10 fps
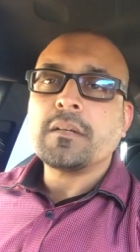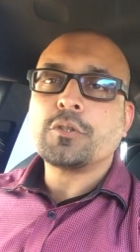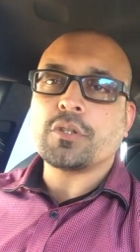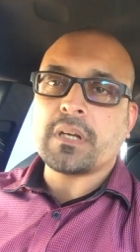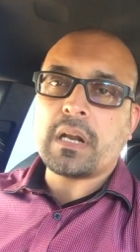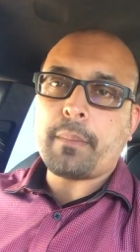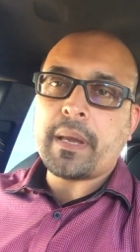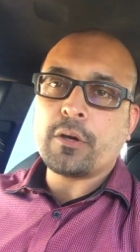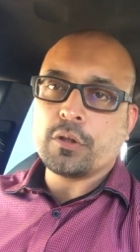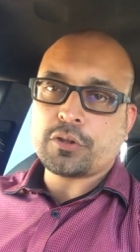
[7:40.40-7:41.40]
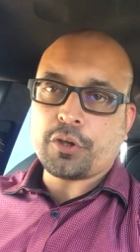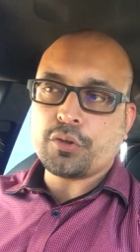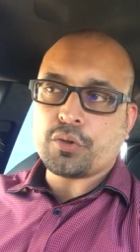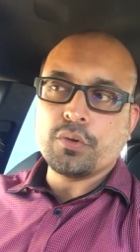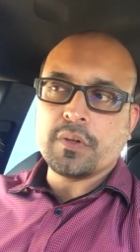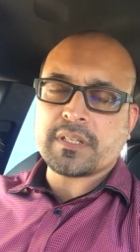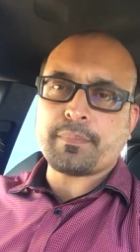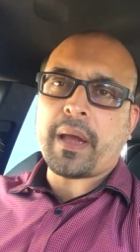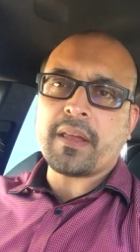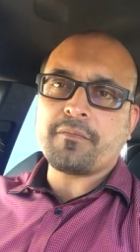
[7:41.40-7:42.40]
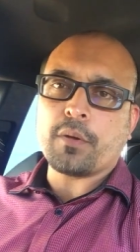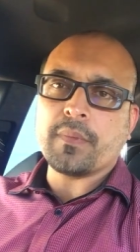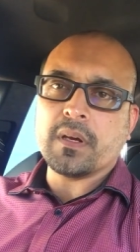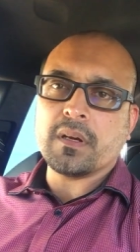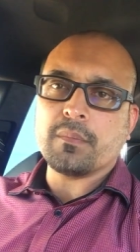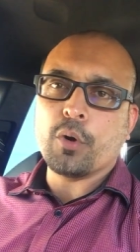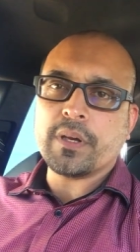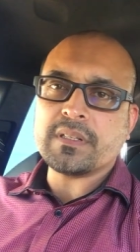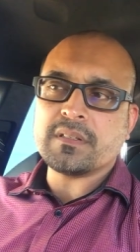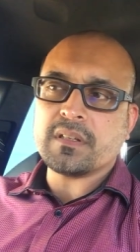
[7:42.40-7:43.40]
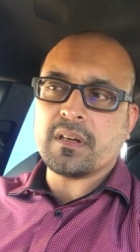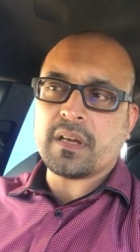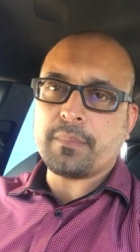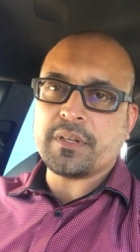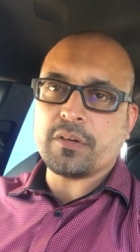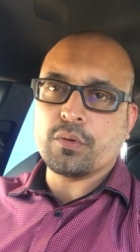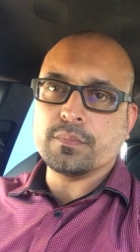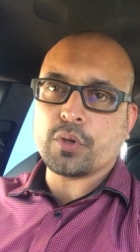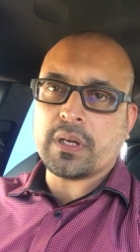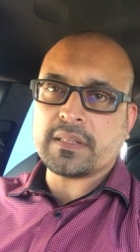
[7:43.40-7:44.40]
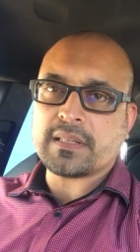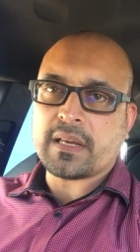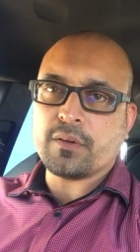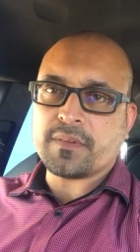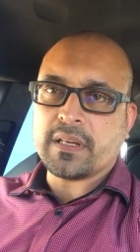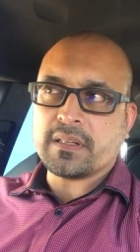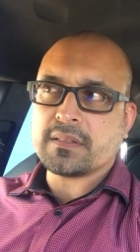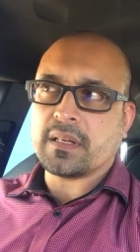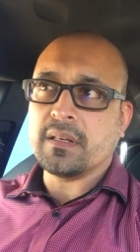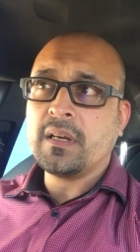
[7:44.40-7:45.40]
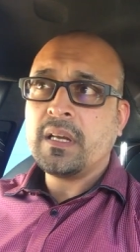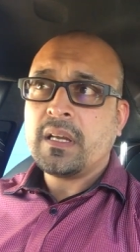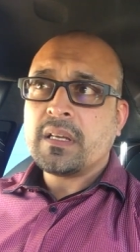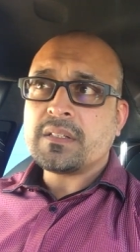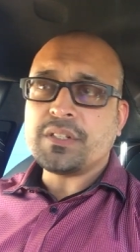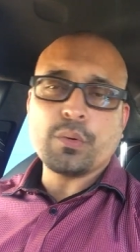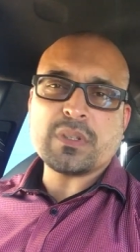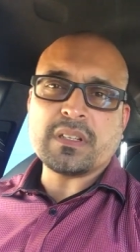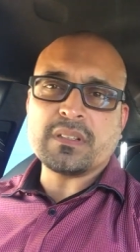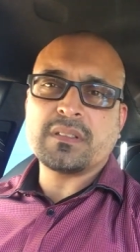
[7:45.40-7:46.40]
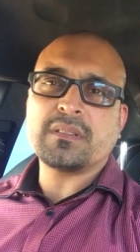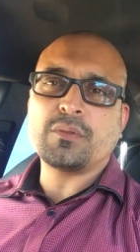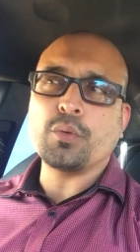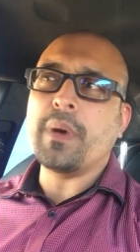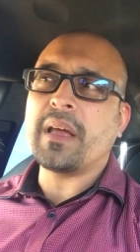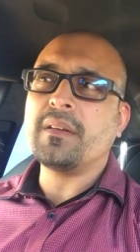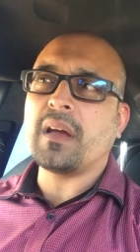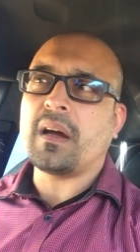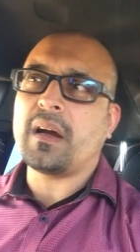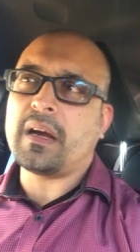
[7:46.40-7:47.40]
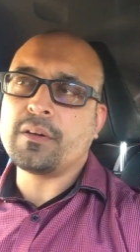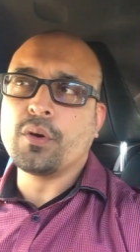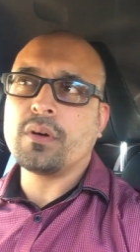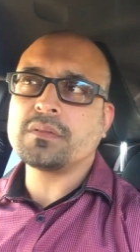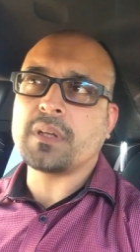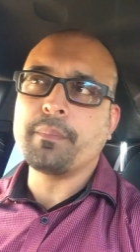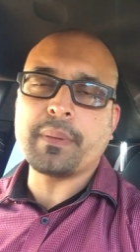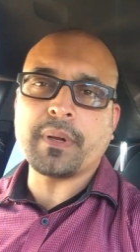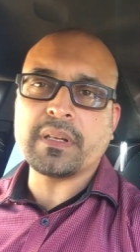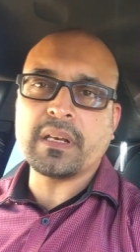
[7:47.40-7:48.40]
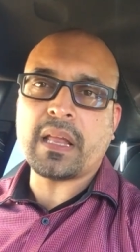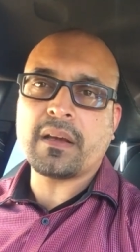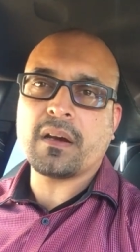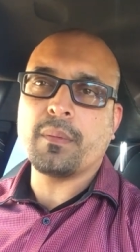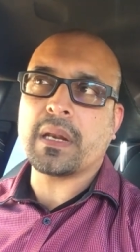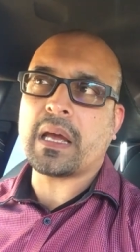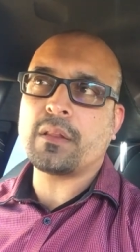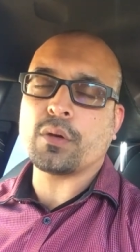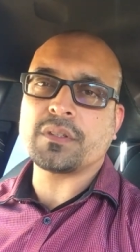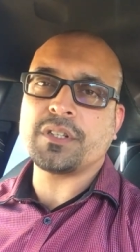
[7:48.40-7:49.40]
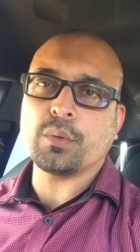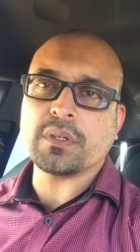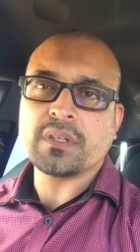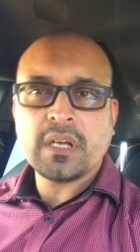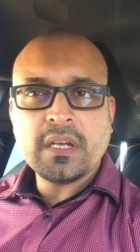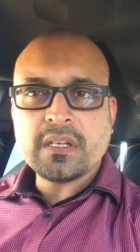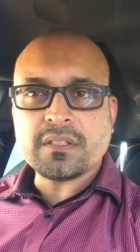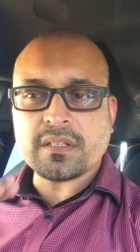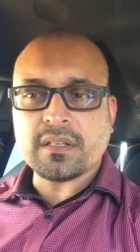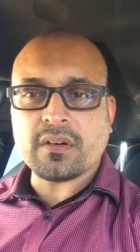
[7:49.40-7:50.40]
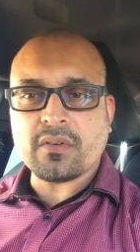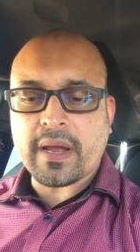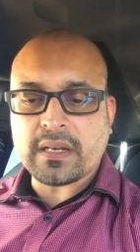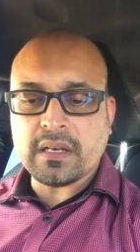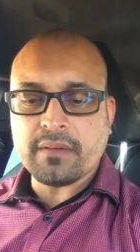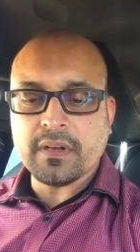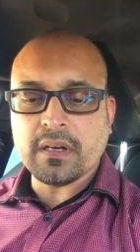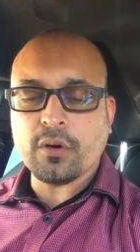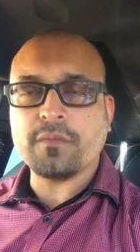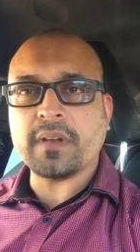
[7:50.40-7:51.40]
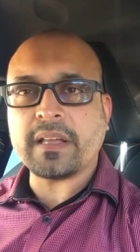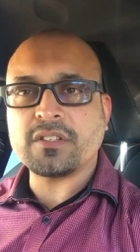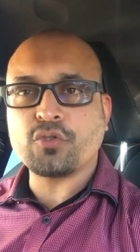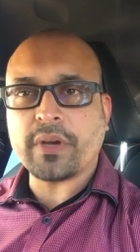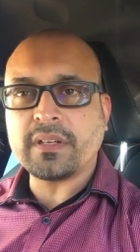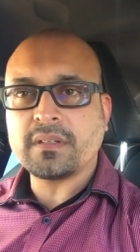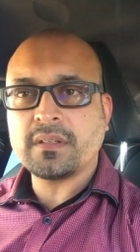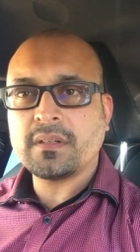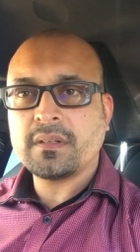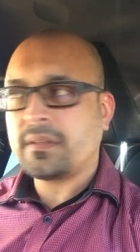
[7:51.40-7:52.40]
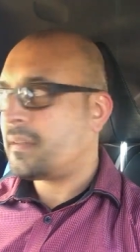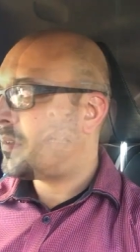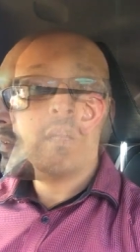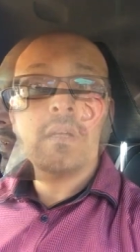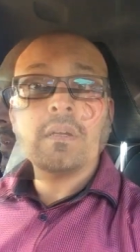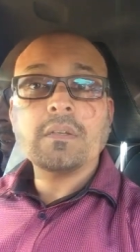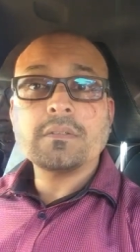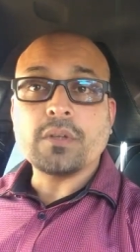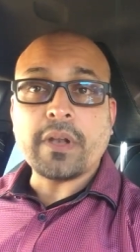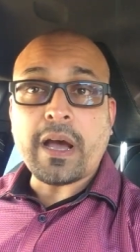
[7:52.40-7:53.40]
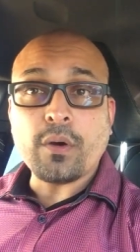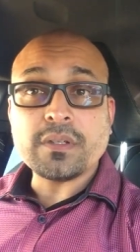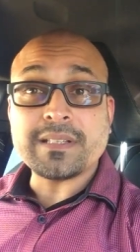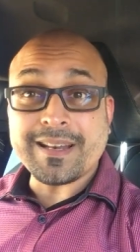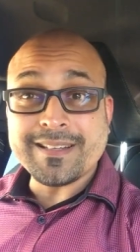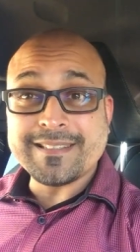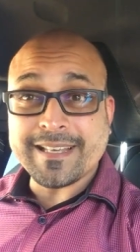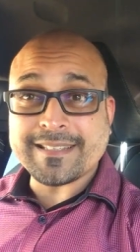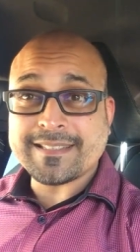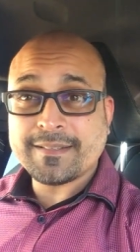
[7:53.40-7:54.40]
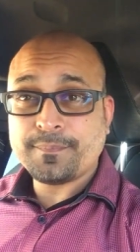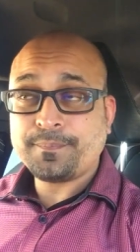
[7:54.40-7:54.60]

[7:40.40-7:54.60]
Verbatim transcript: So Sarla Ben also used to do the spying from the boys' empty room toilet side of things, and she wasn't too bad. I know some people didn't like her, but I thought she was just the right level of like strict. So now, standard 6.